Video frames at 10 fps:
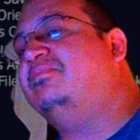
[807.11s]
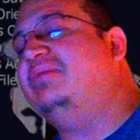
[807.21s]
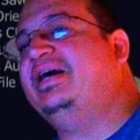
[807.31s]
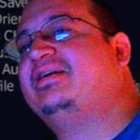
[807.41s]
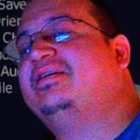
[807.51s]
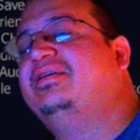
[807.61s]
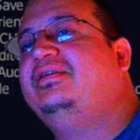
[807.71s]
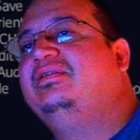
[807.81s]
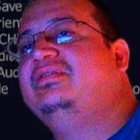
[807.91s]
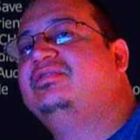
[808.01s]
back
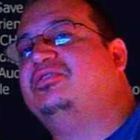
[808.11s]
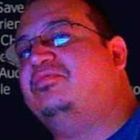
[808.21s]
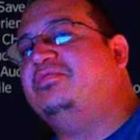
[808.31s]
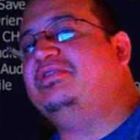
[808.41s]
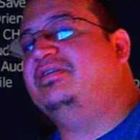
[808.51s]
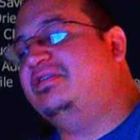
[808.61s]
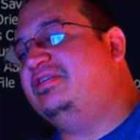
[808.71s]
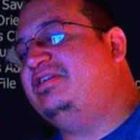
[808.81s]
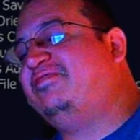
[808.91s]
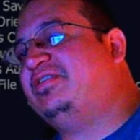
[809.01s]
to the uh,
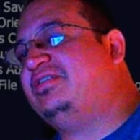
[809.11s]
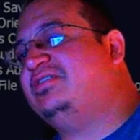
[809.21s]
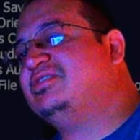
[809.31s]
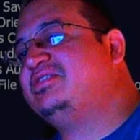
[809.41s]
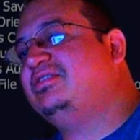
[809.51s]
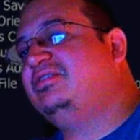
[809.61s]
default.